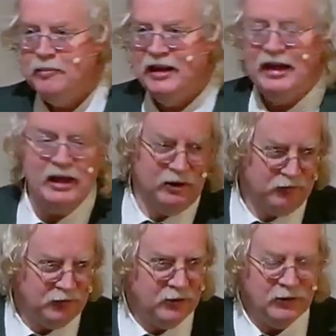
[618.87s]
and
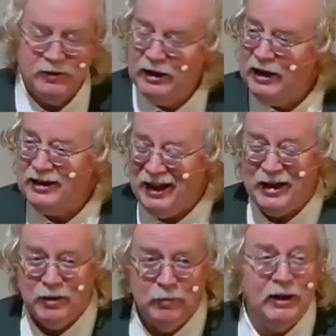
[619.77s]
Eve, not
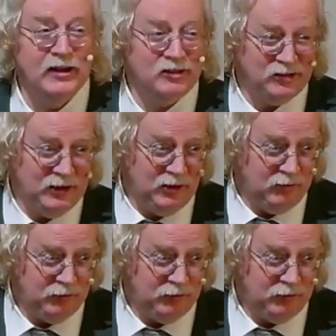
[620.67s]
Adam and Steve,